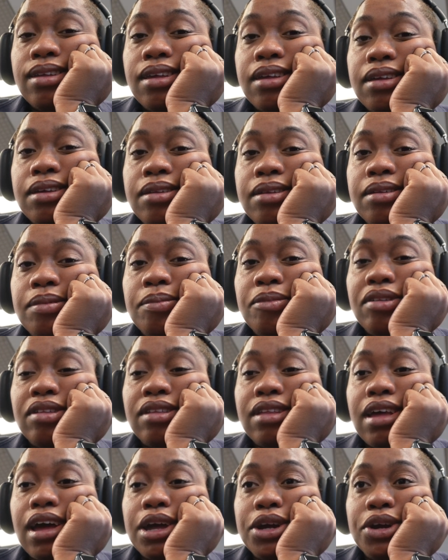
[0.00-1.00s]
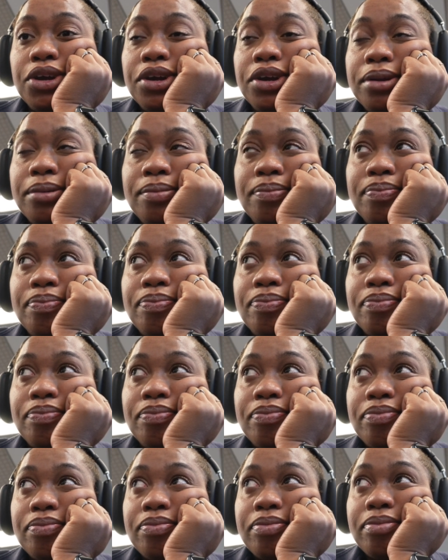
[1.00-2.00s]
yeah i'm just tired
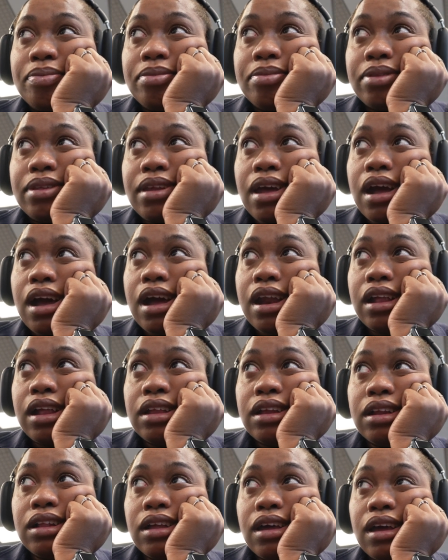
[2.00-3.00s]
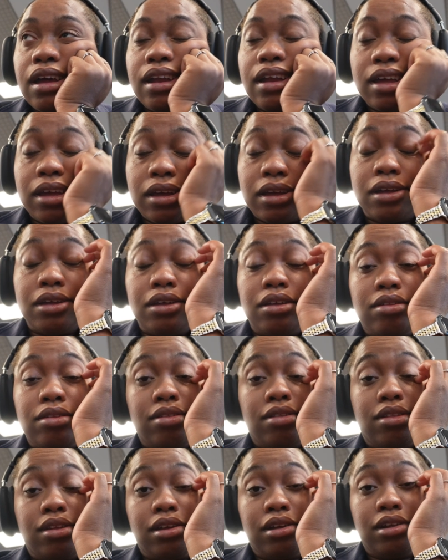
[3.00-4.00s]
i got a little headache
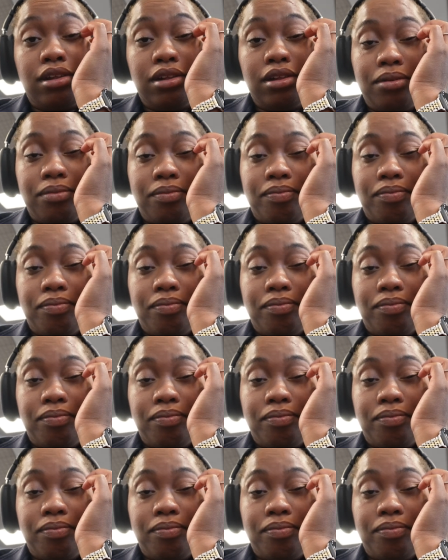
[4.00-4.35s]
still